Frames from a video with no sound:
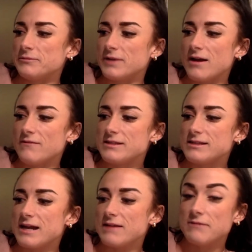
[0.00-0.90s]

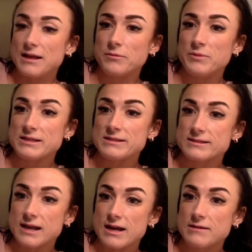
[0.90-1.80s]
Obviously, I'd rather be
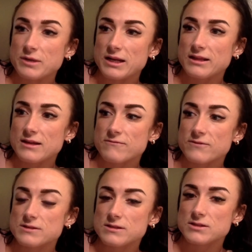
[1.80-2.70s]
inside, but I think for
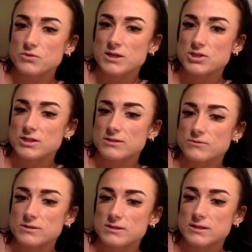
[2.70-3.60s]
the situation, it
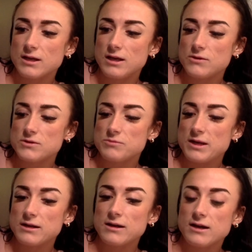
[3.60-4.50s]
was
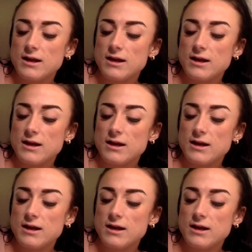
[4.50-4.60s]
better.